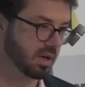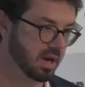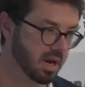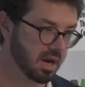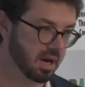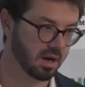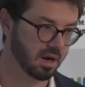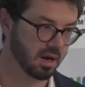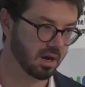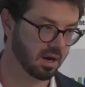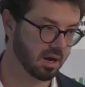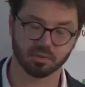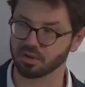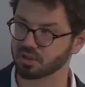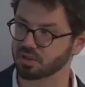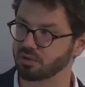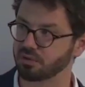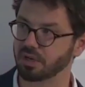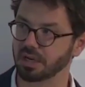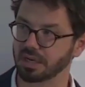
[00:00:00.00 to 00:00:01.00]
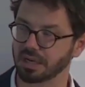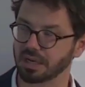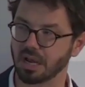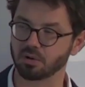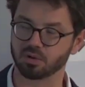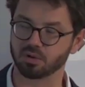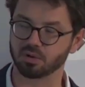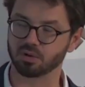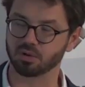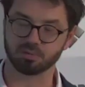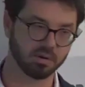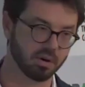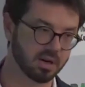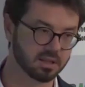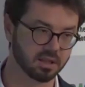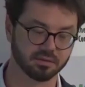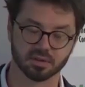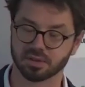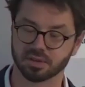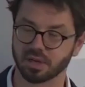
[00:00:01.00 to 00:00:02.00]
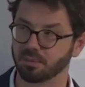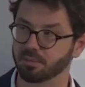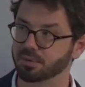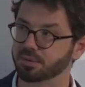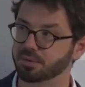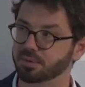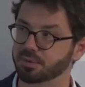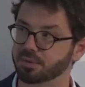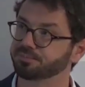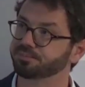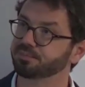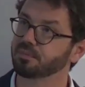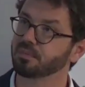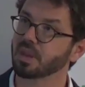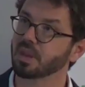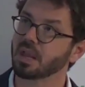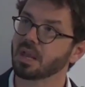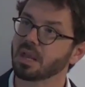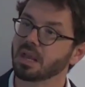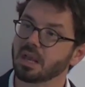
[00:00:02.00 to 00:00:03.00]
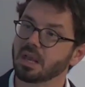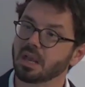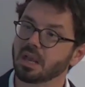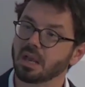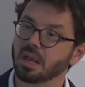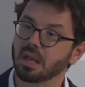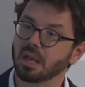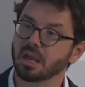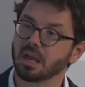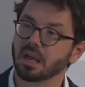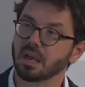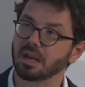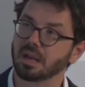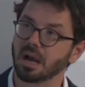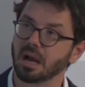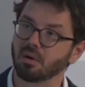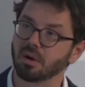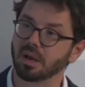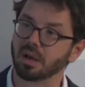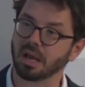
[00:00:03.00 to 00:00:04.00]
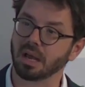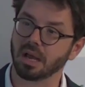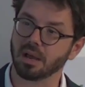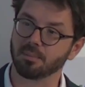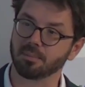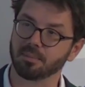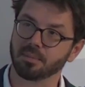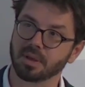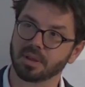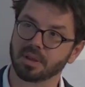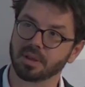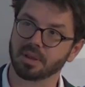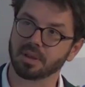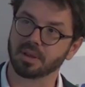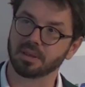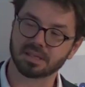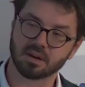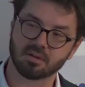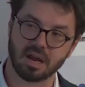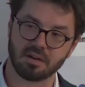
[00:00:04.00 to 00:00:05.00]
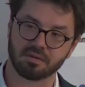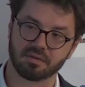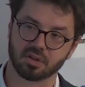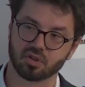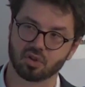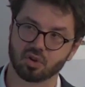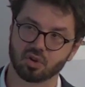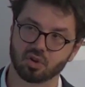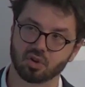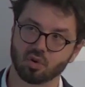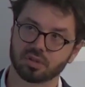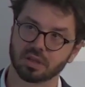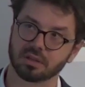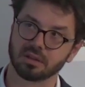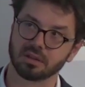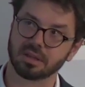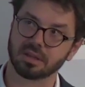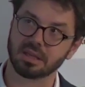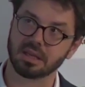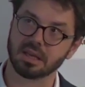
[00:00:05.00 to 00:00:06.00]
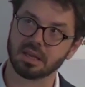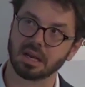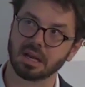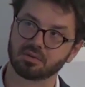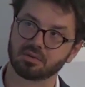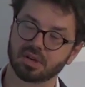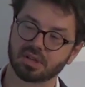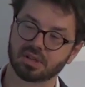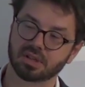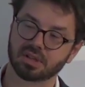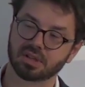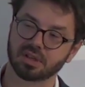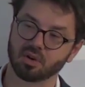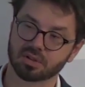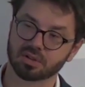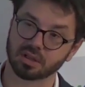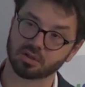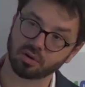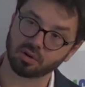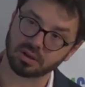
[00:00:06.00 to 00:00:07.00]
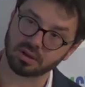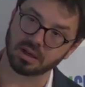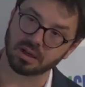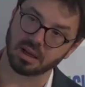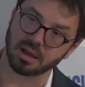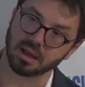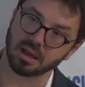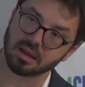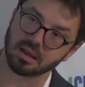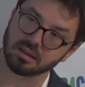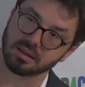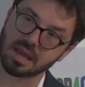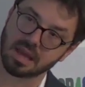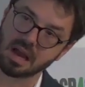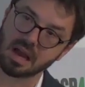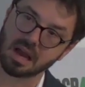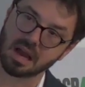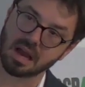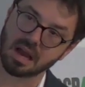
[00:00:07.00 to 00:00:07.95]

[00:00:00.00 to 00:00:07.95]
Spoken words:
are considering now to be realistic for Cyprus. Now, this is a graph that shows that the electricity cost, the average